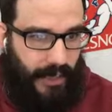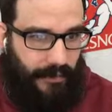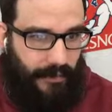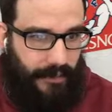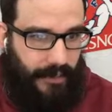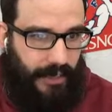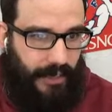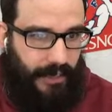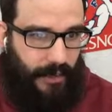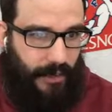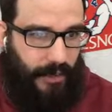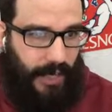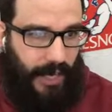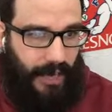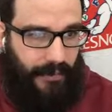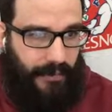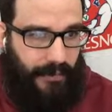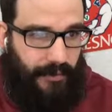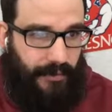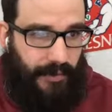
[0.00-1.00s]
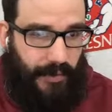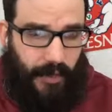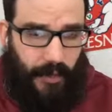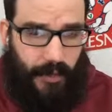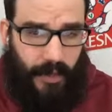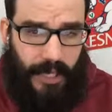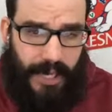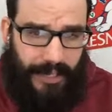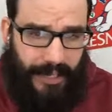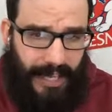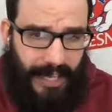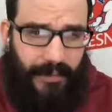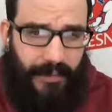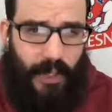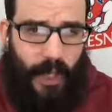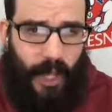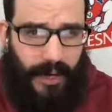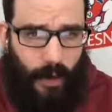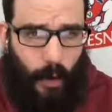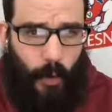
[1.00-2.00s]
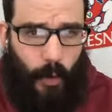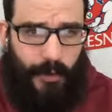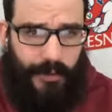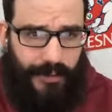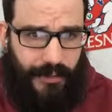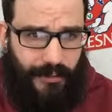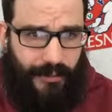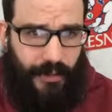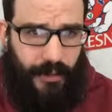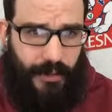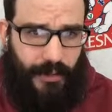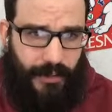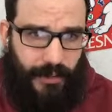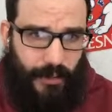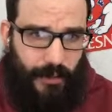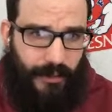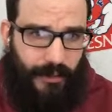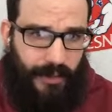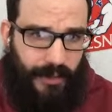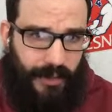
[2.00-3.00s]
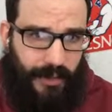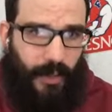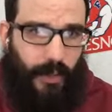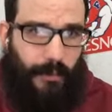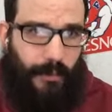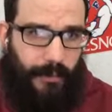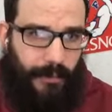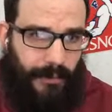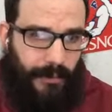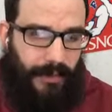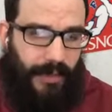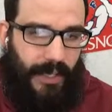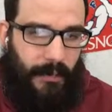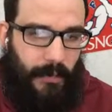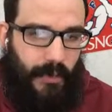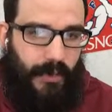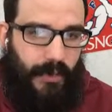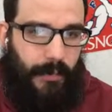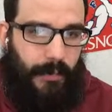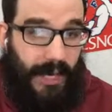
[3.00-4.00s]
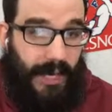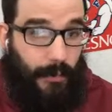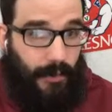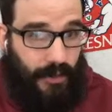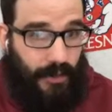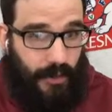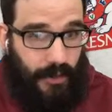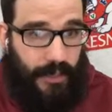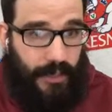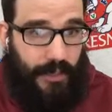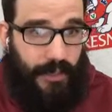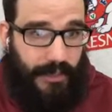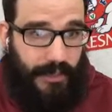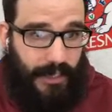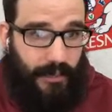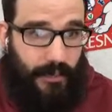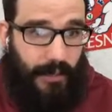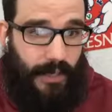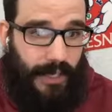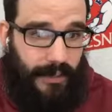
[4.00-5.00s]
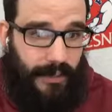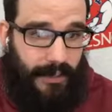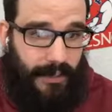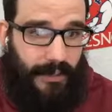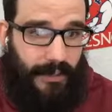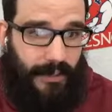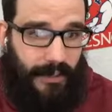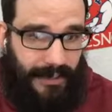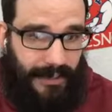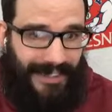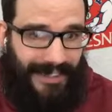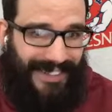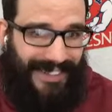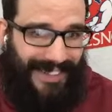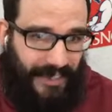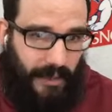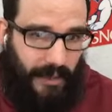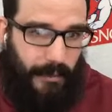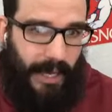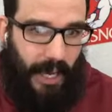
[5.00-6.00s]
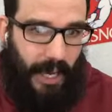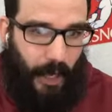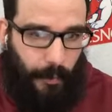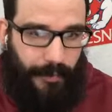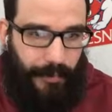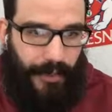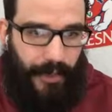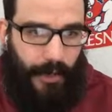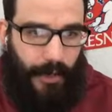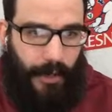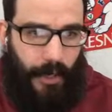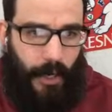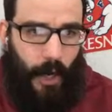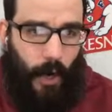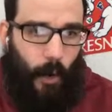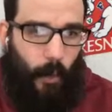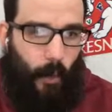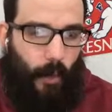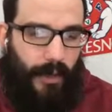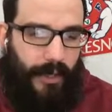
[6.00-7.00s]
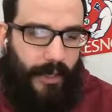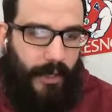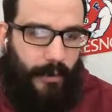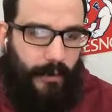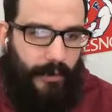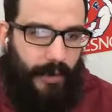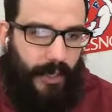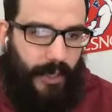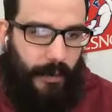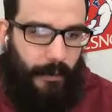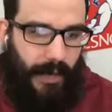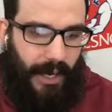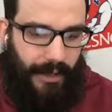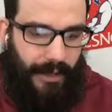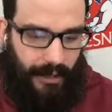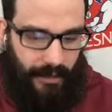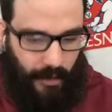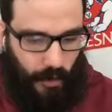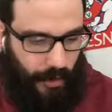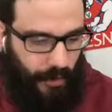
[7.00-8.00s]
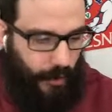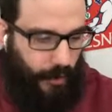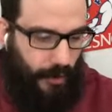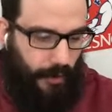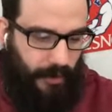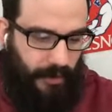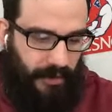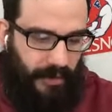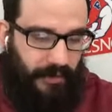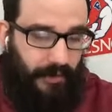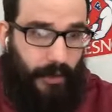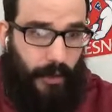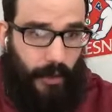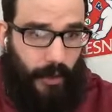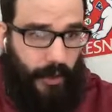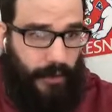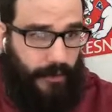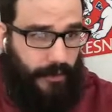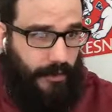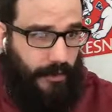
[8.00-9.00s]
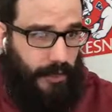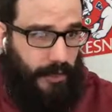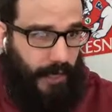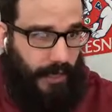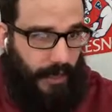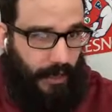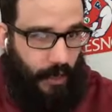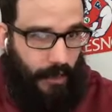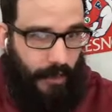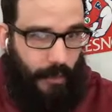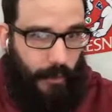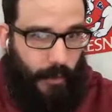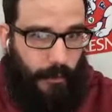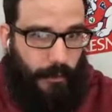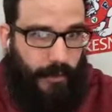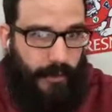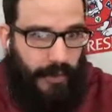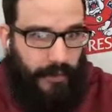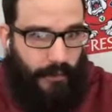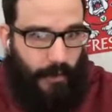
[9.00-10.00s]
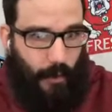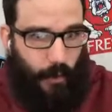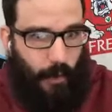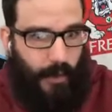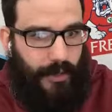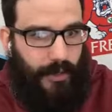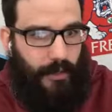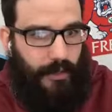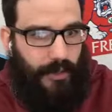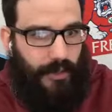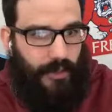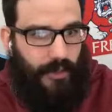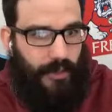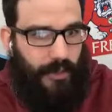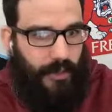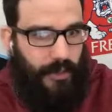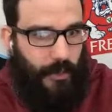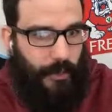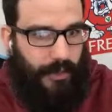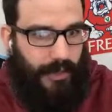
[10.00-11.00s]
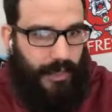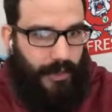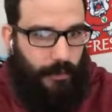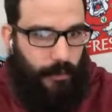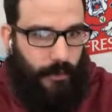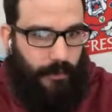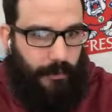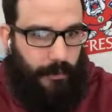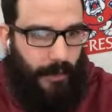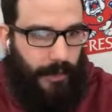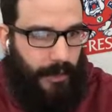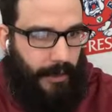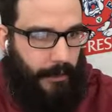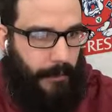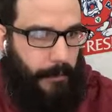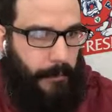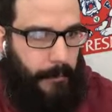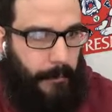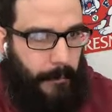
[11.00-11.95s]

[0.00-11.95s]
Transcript: definitely that they're going to have to fill. They have a lot of holes to fill. So, them moving back was good because they do need some help there. What do you think about this? So are you a believer in Hurts? And then are you a believer? What do you think they're going to do with that 12th pick?